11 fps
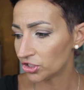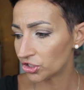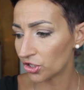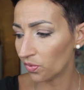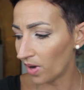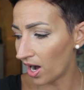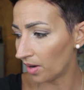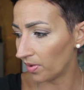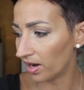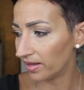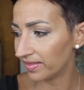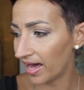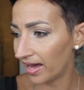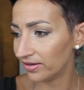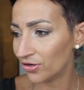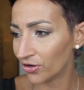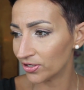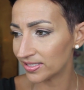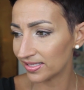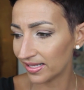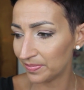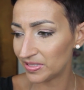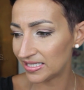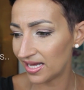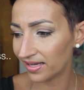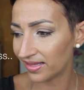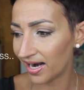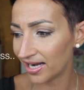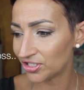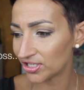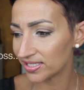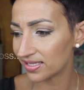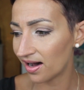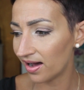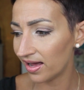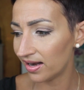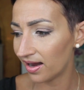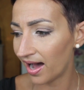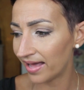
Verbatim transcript: Chihuahua, that NARS lipstick that I just got.